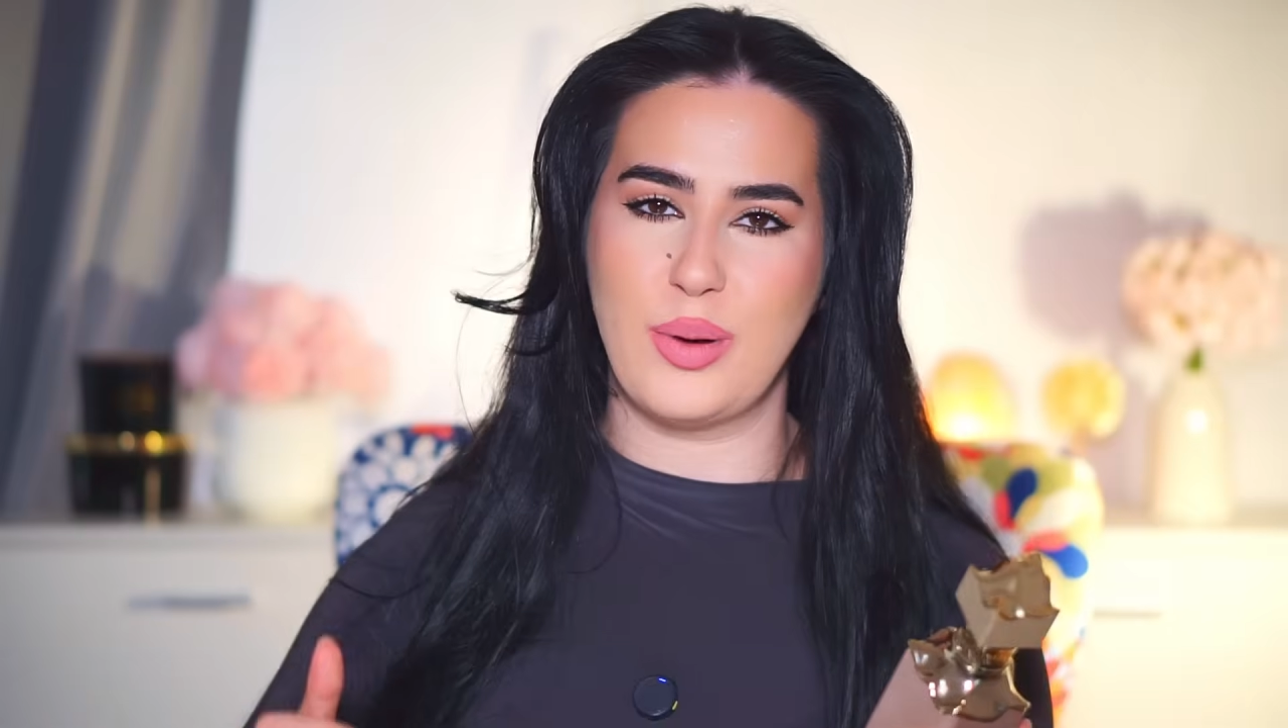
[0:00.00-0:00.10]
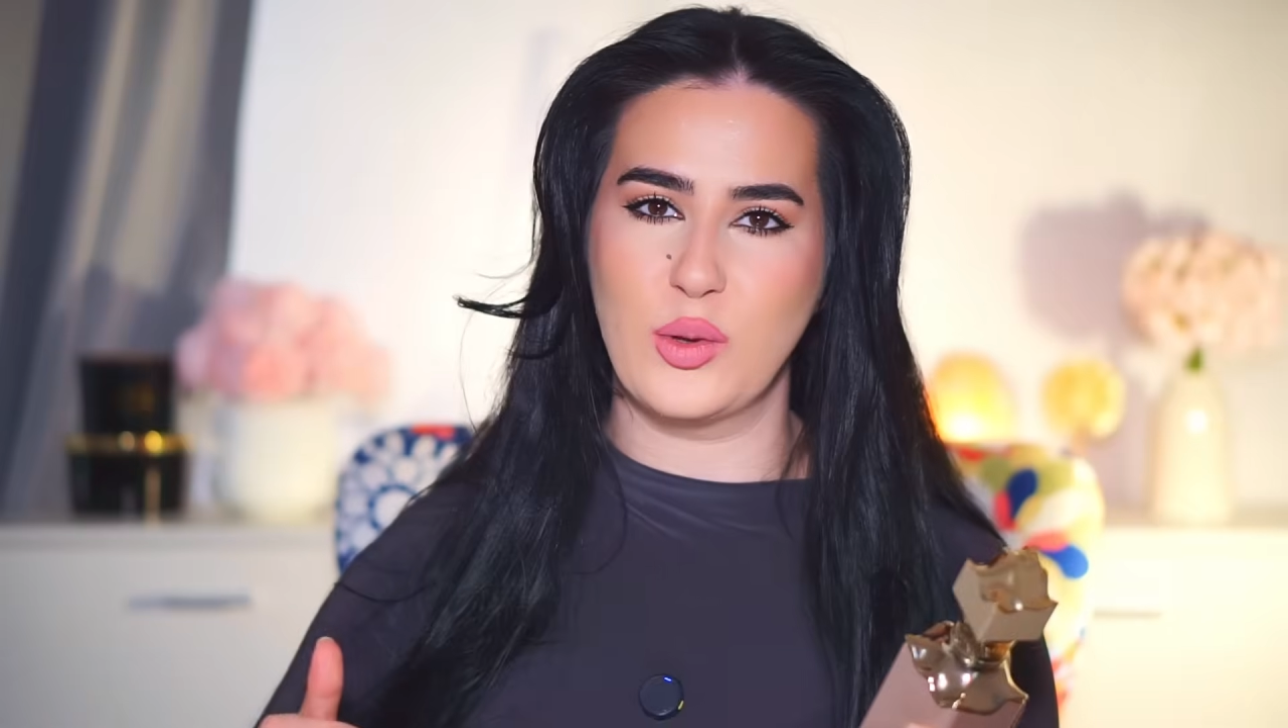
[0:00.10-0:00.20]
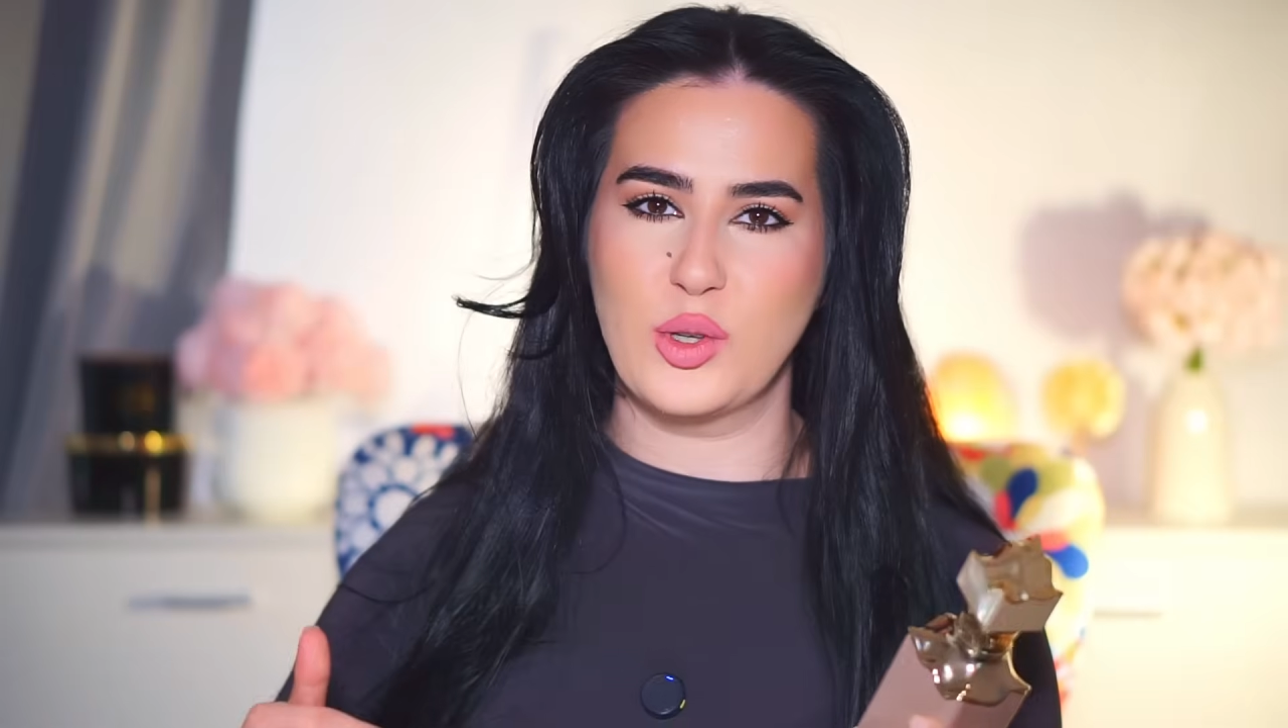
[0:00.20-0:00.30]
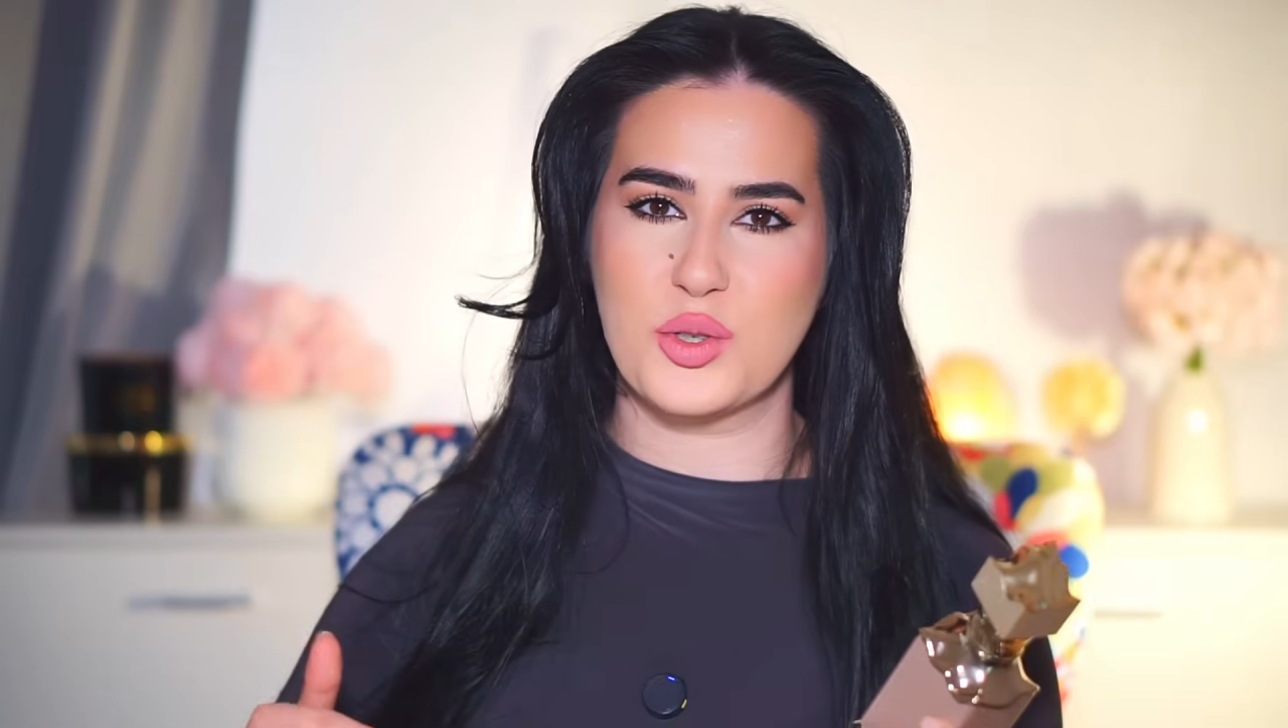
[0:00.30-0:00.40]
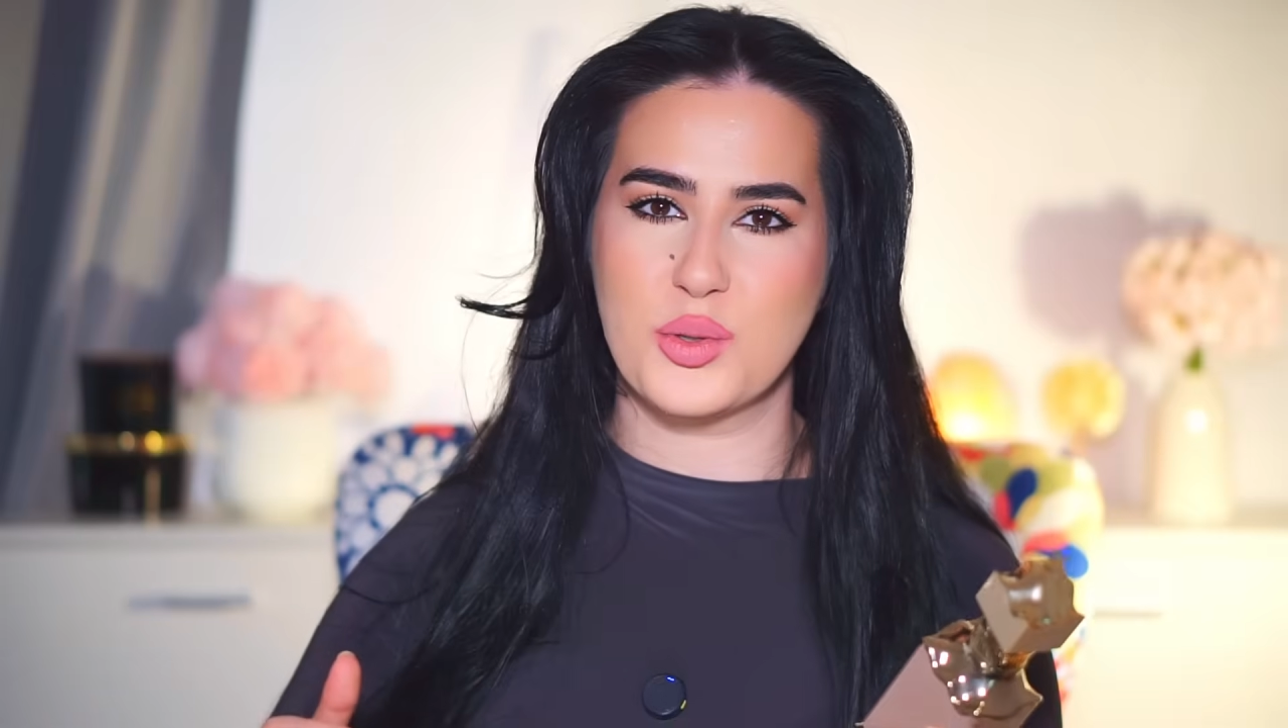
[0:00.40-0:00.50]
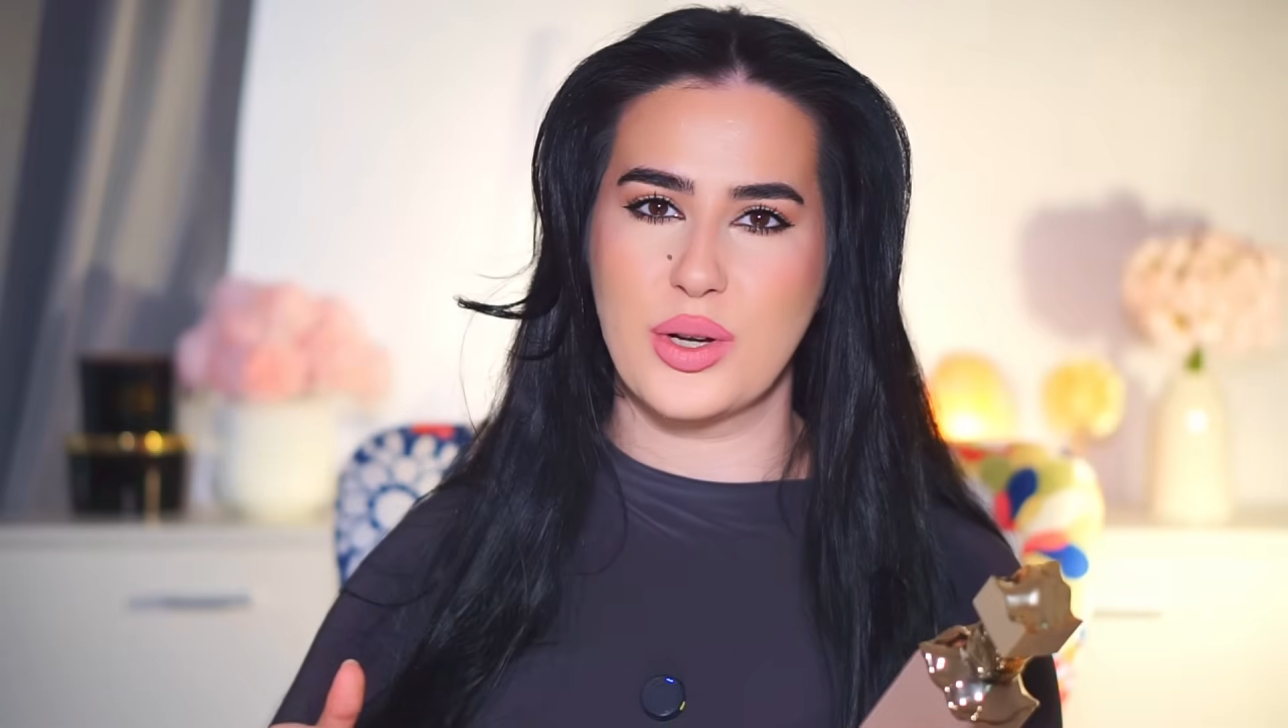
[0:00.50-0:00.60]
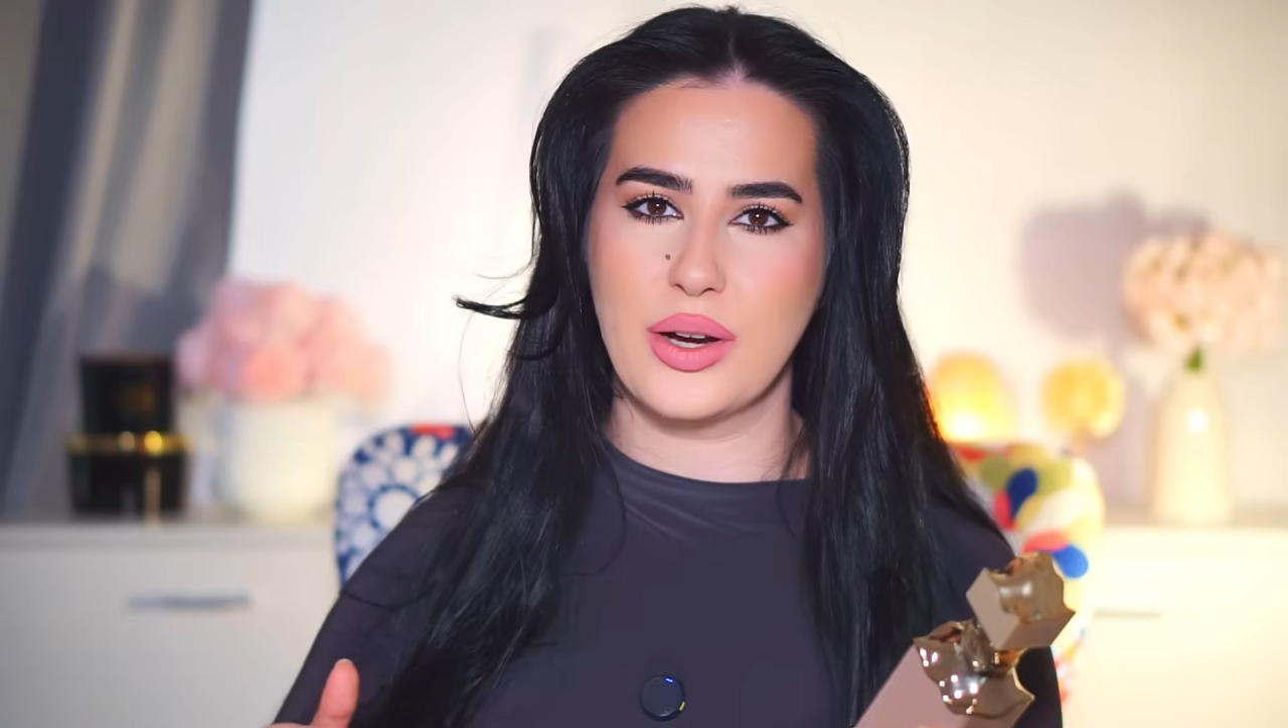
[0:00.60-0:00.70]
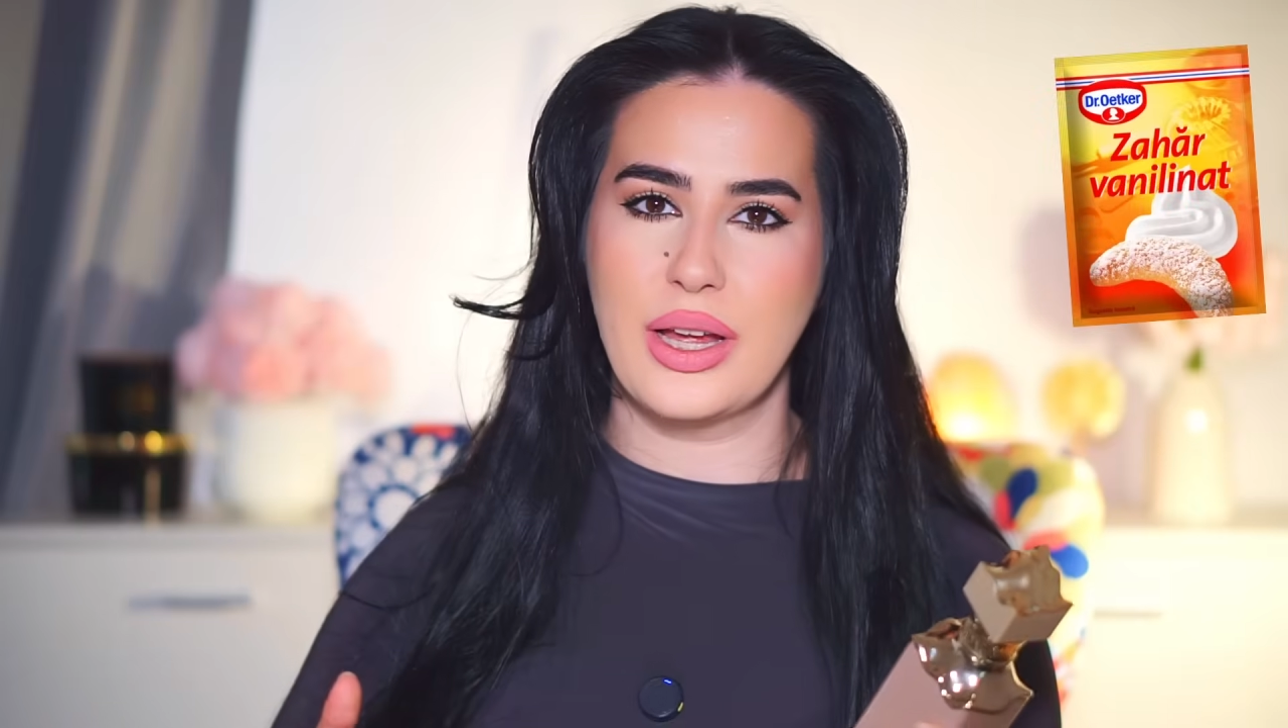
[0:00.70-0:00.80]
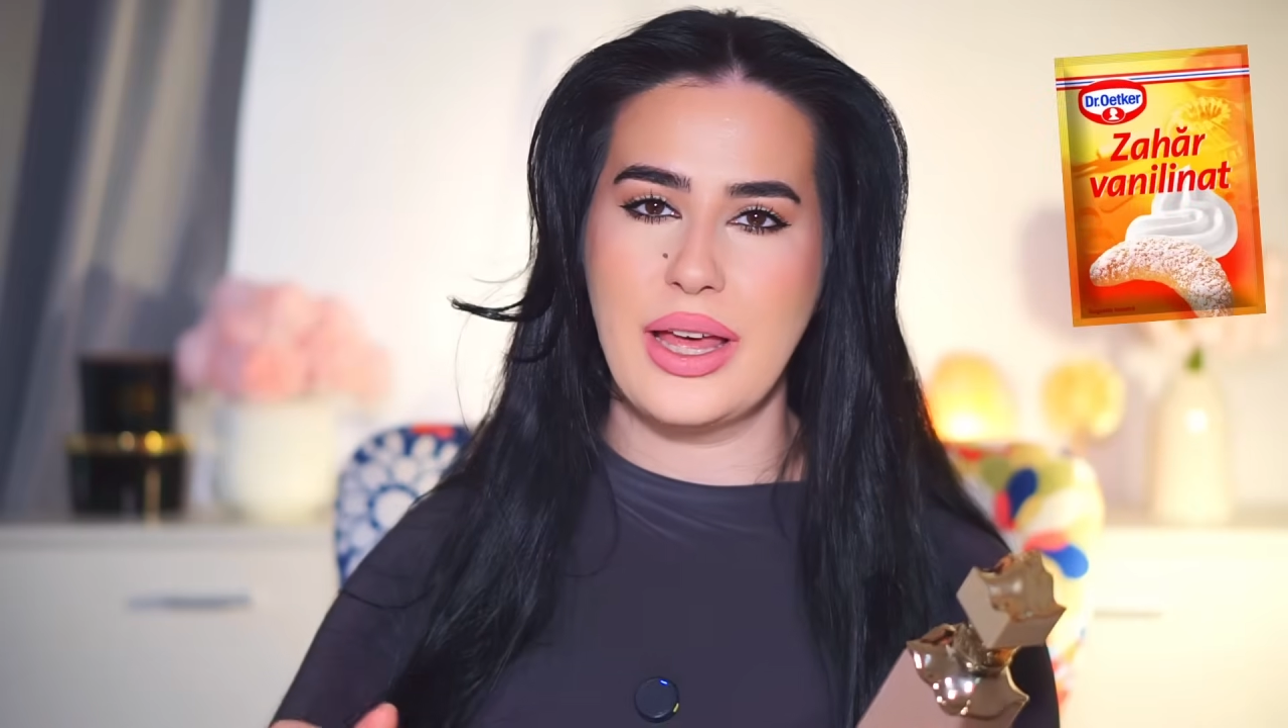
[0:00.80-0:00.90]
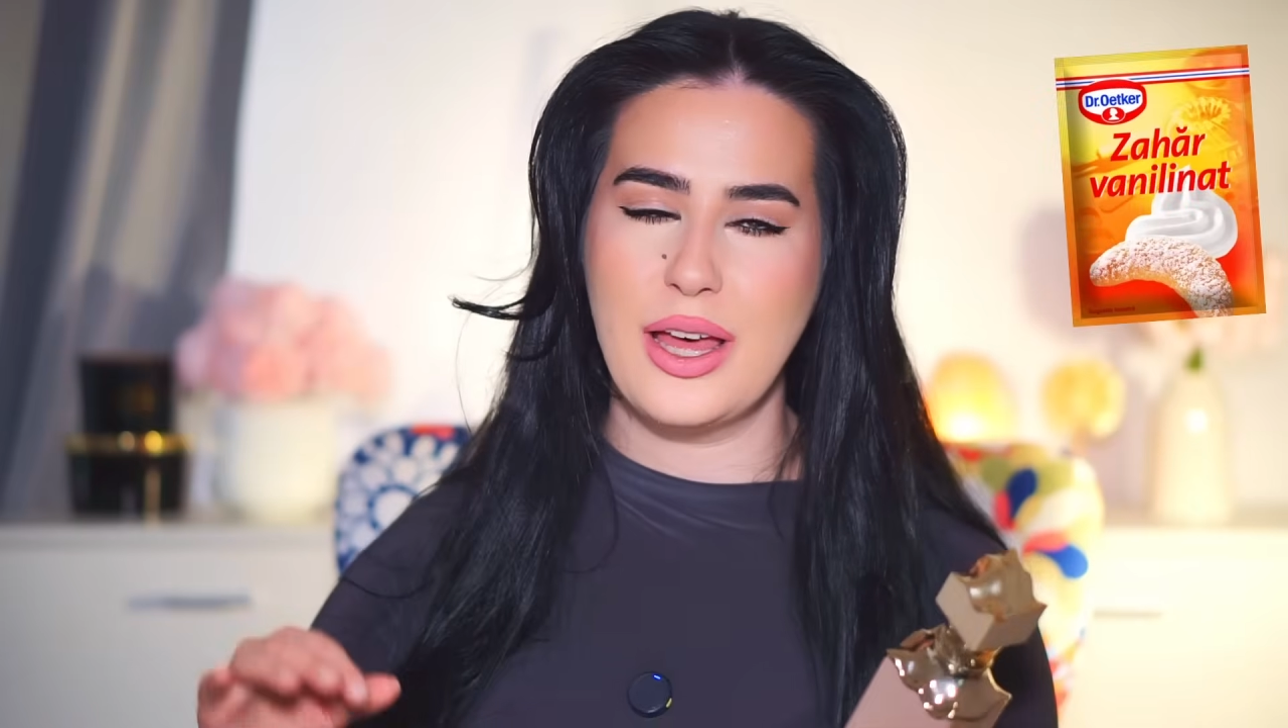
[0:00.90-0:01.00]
powder sugar,